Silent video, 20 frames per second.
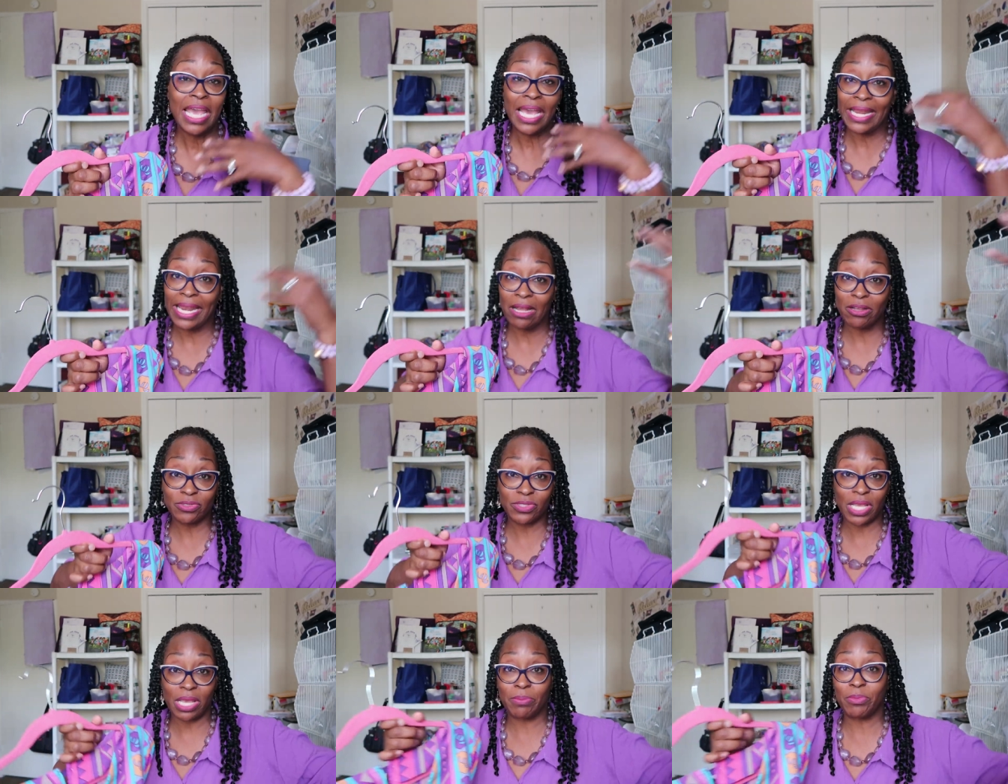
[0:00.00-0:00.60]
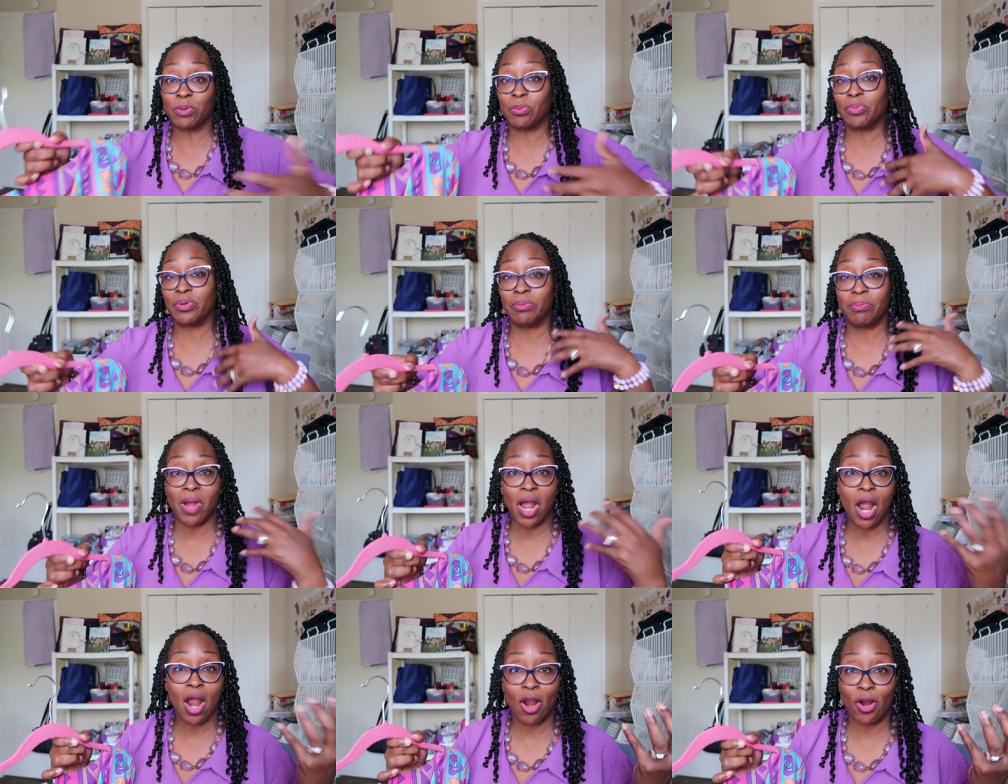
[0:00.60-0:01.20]
and I was able to put
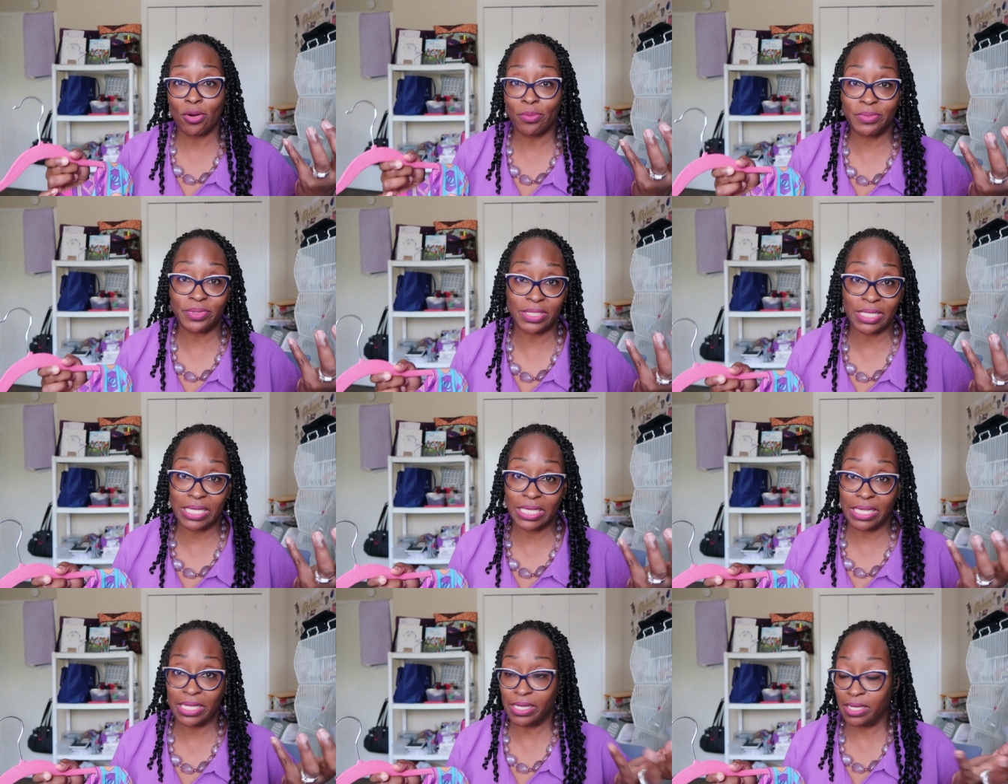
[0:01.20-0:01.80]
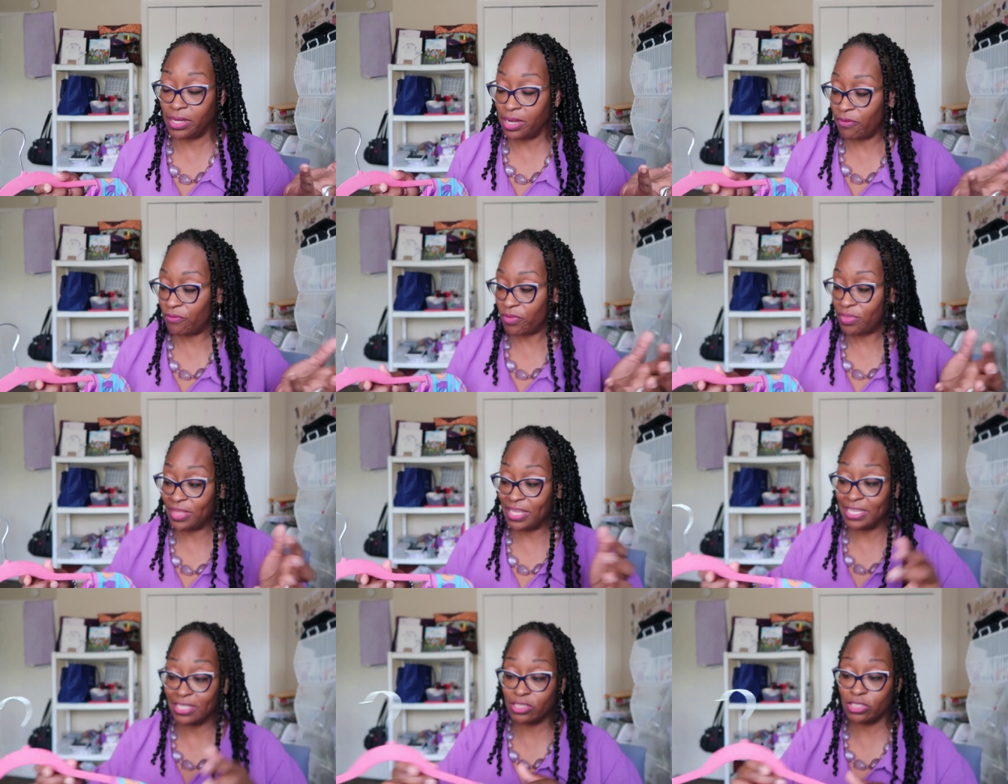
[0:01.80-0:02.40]
my arms in and
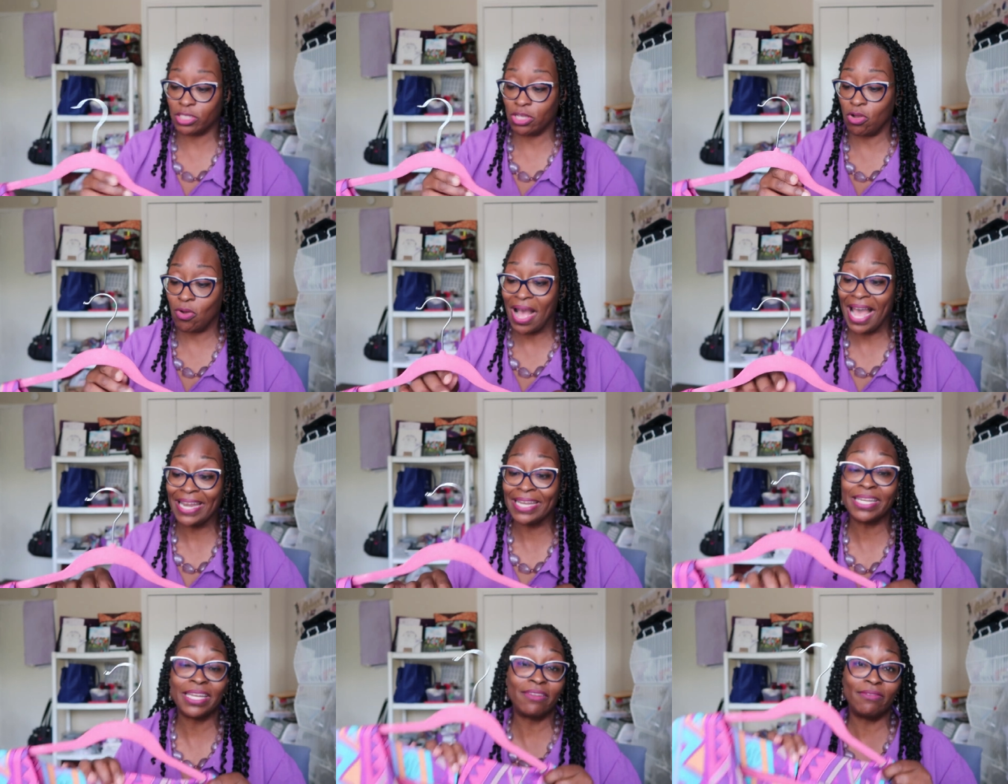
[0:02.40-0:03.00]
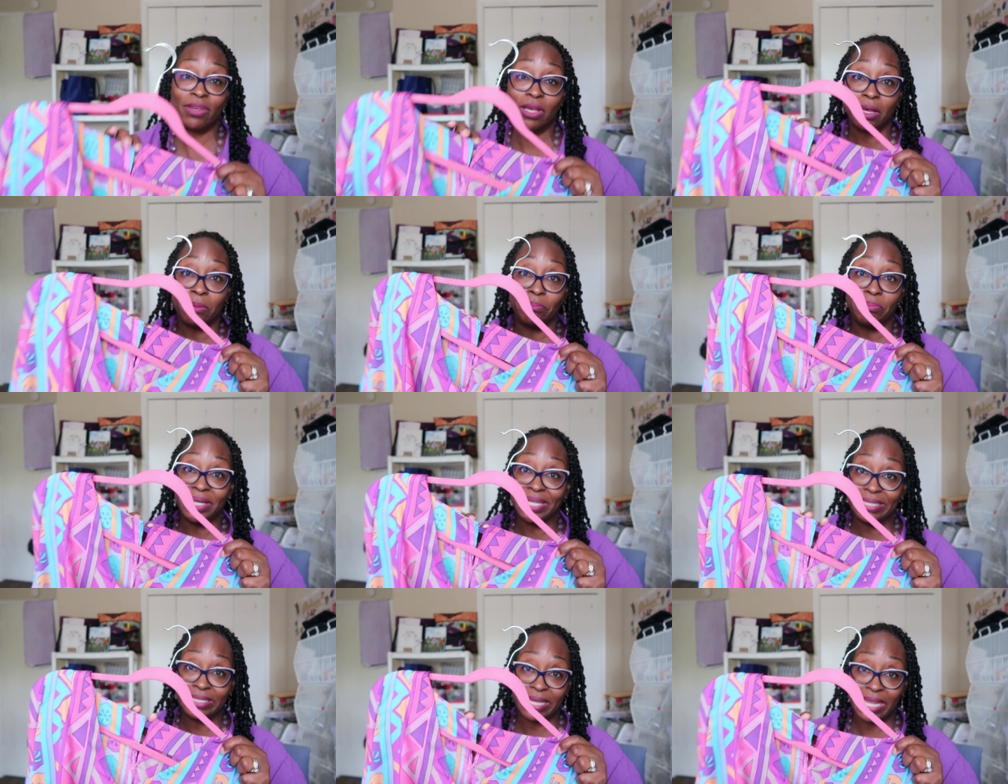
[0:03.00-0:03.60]
everything so I didn't even
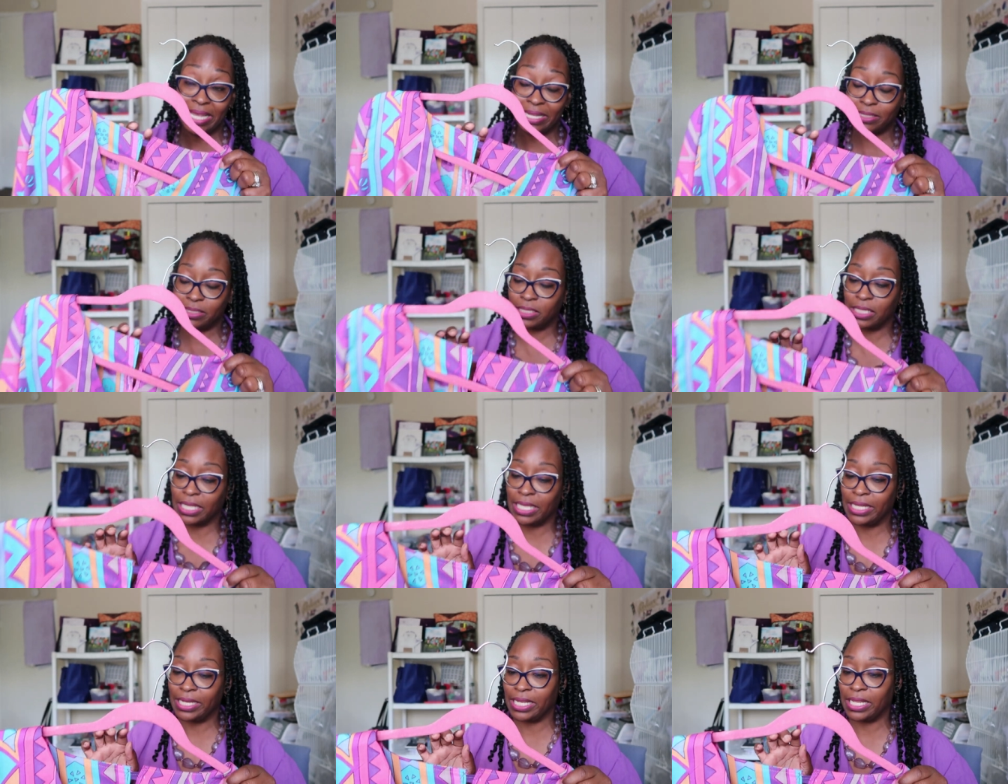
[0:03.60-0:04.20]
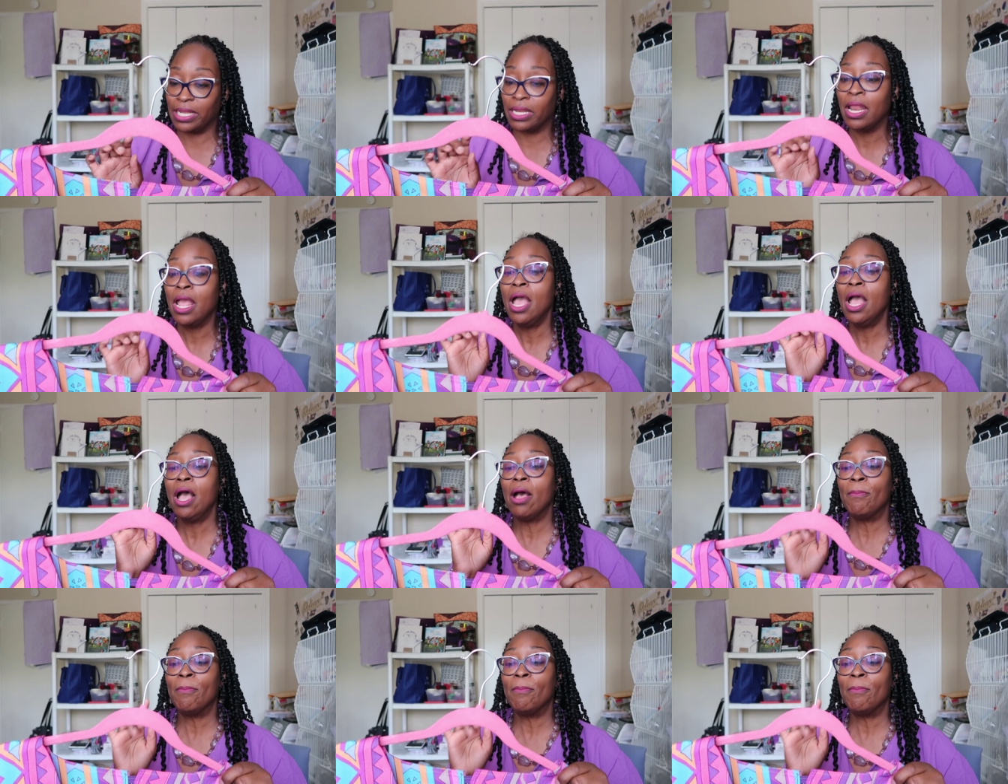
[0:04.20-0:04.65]
unbutton that to get in